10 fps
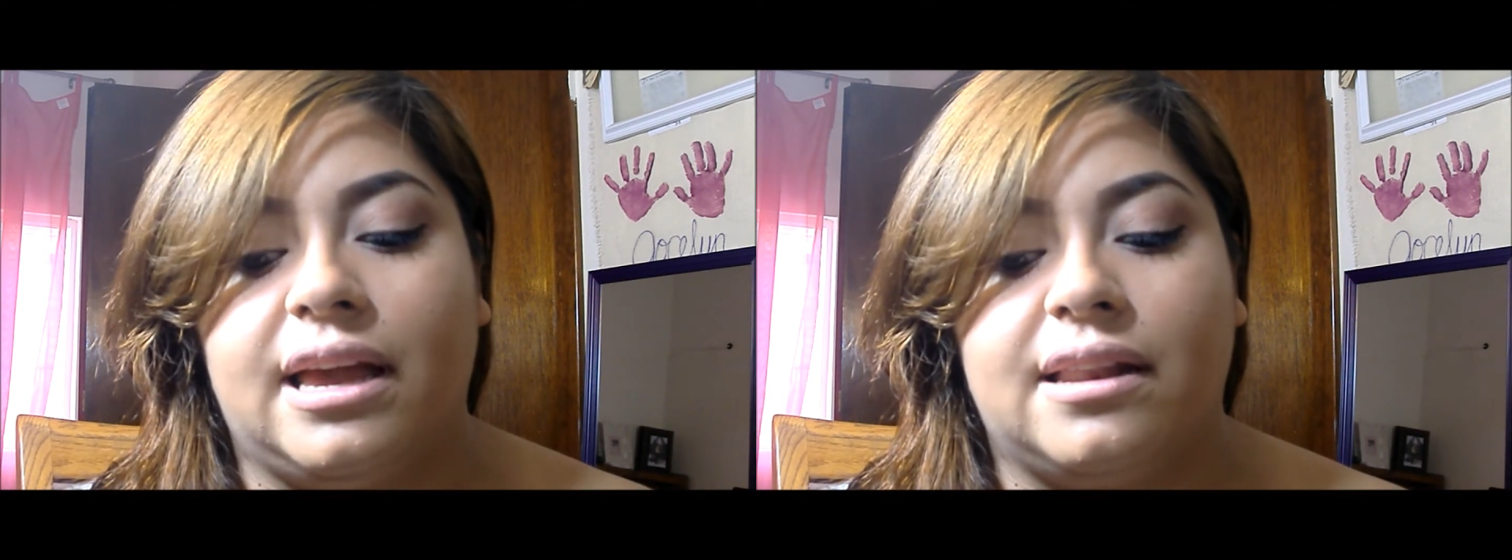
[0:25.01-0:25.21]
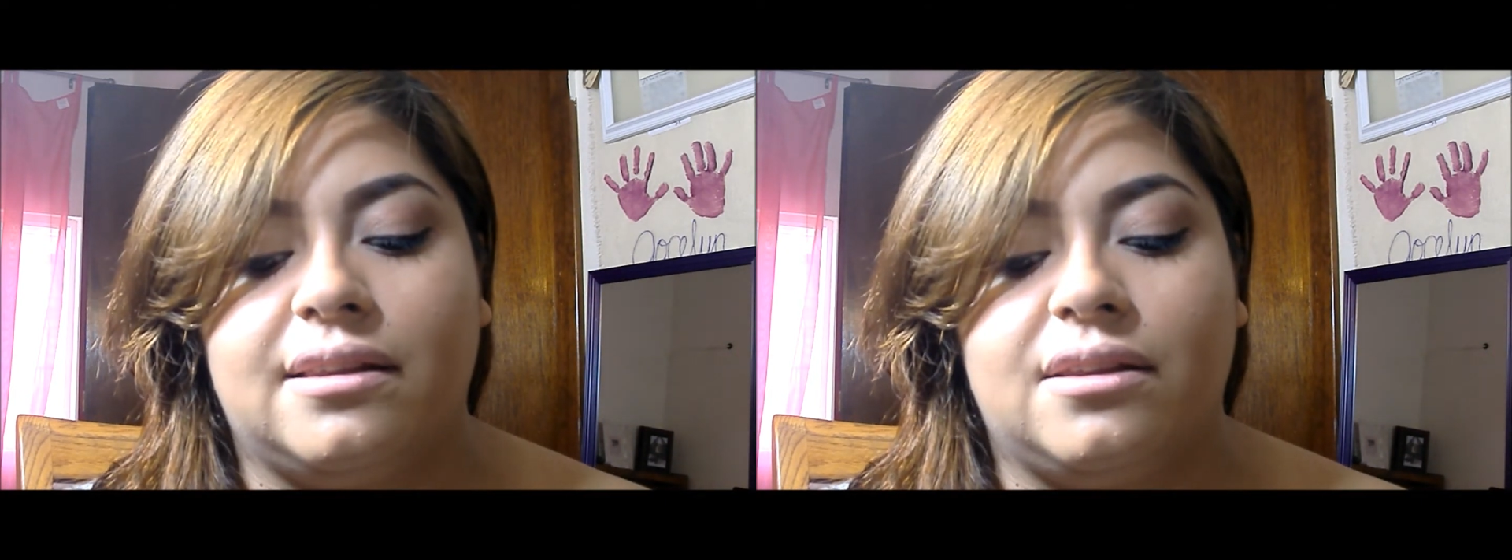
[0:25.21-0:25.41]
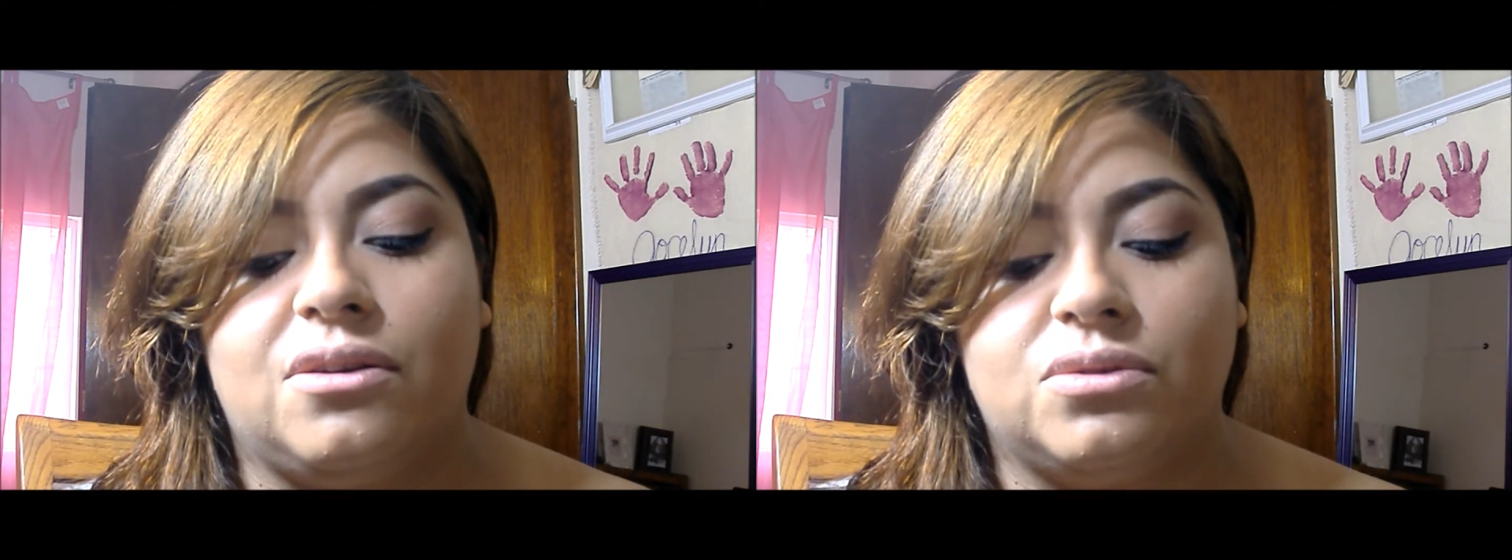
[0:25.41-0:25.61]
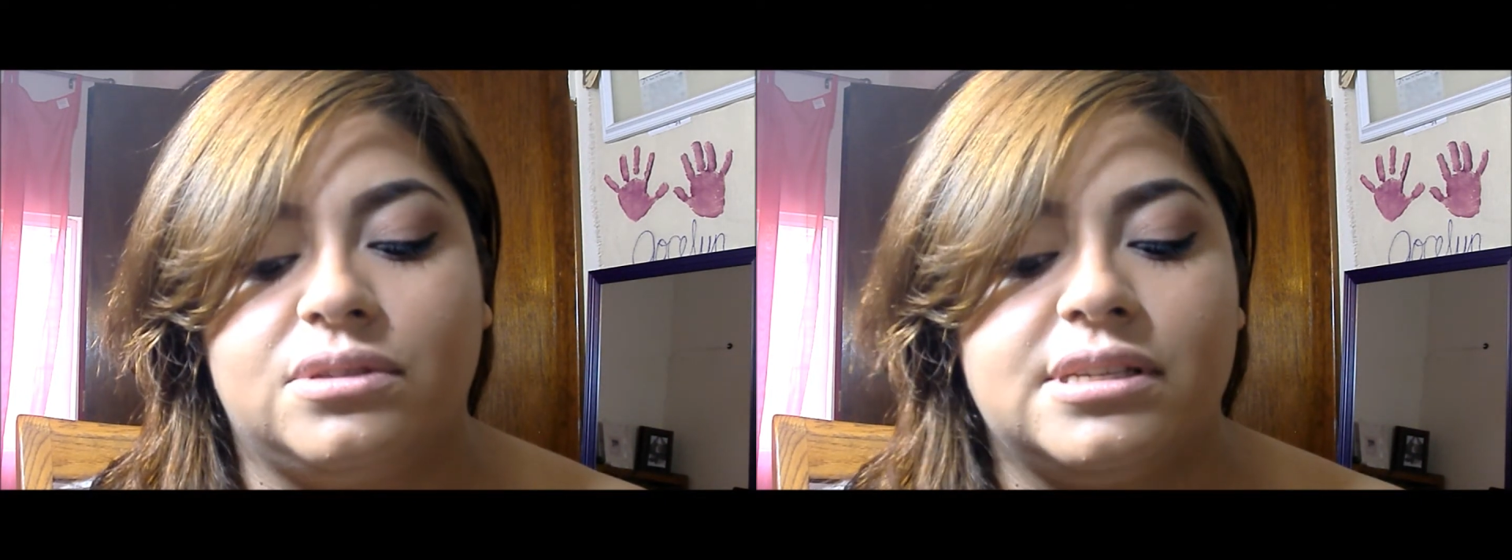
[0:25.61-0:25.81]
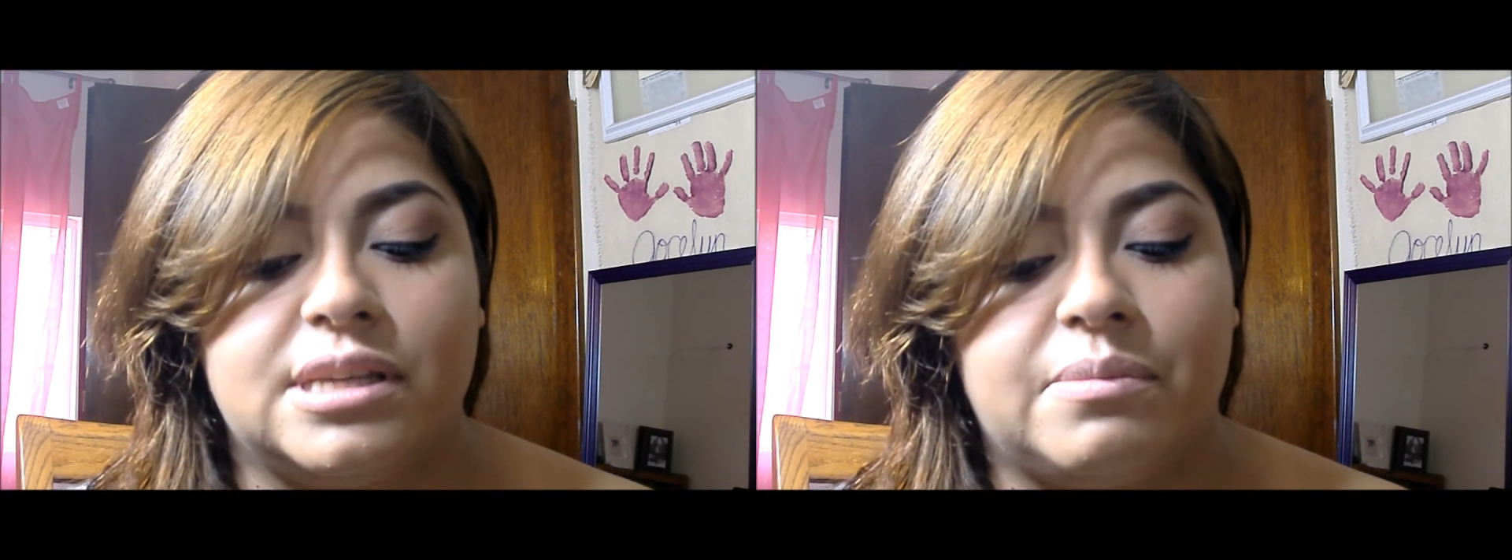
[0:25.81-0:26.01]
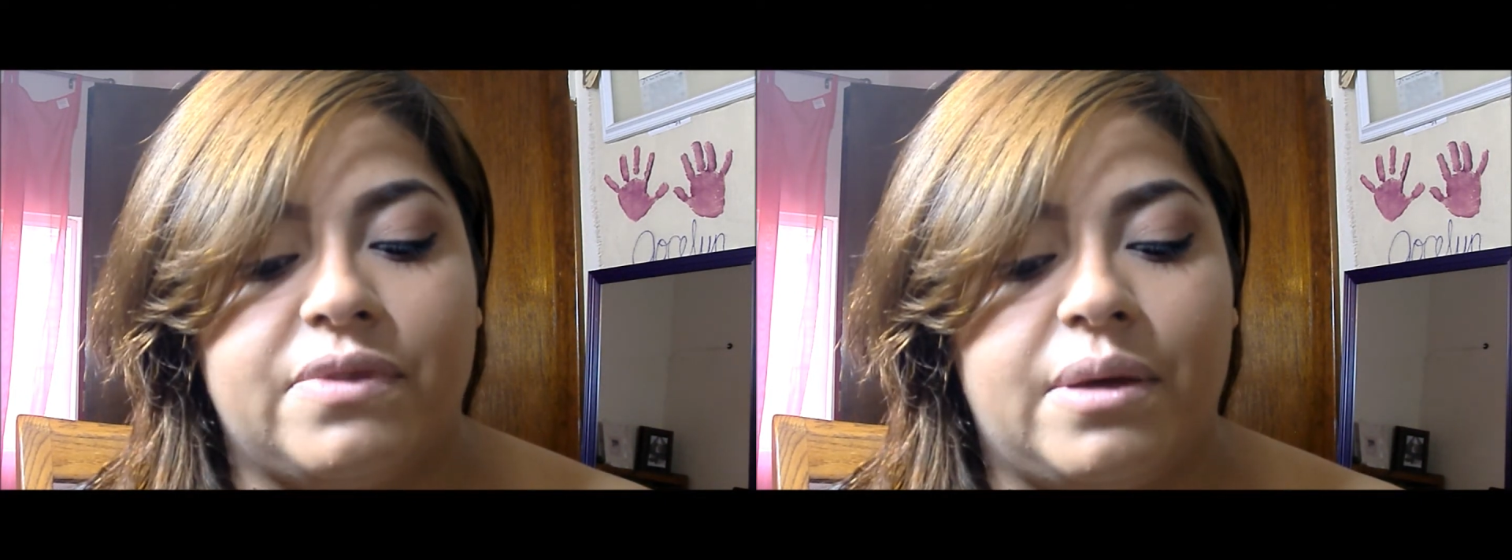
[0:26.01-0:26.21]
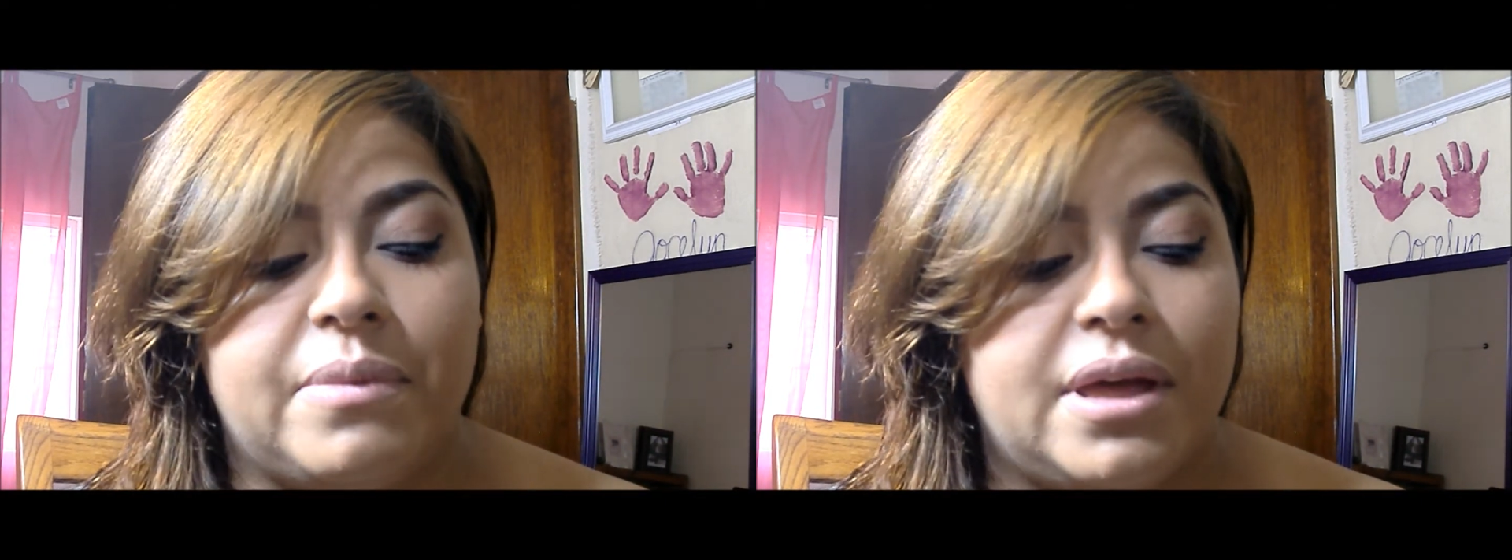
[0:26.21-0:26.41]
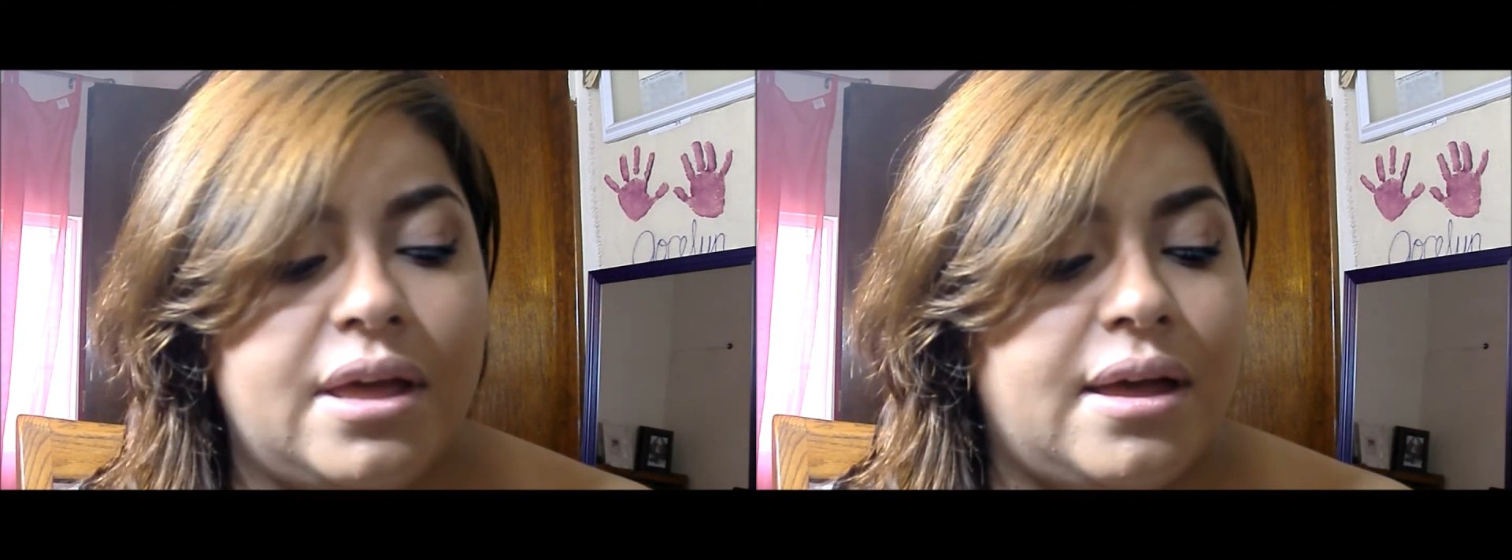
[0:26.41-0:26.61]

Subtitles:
and you'll see some of them.